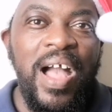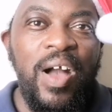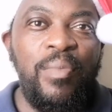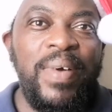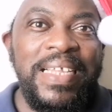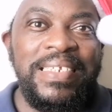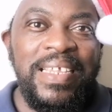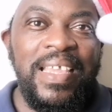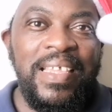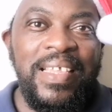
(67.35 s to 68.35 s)
how my
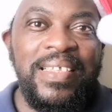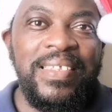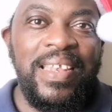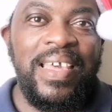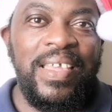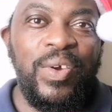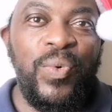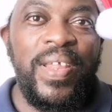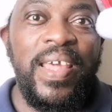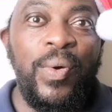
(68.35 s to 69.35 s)
day is like
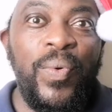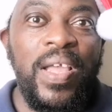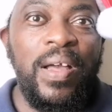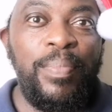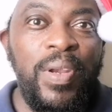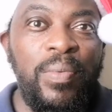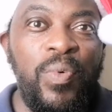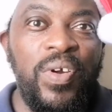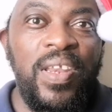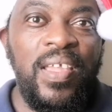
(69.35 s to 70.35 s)
when I wake up in the
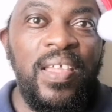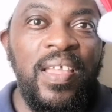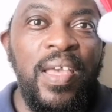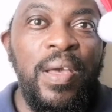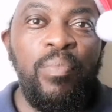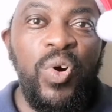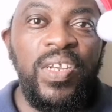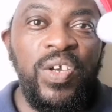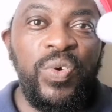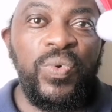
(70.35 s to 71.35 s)
morning, my
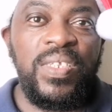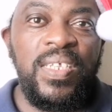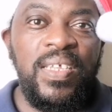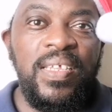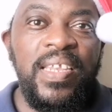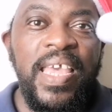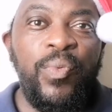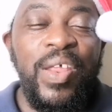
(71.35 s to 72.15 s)
morning routine,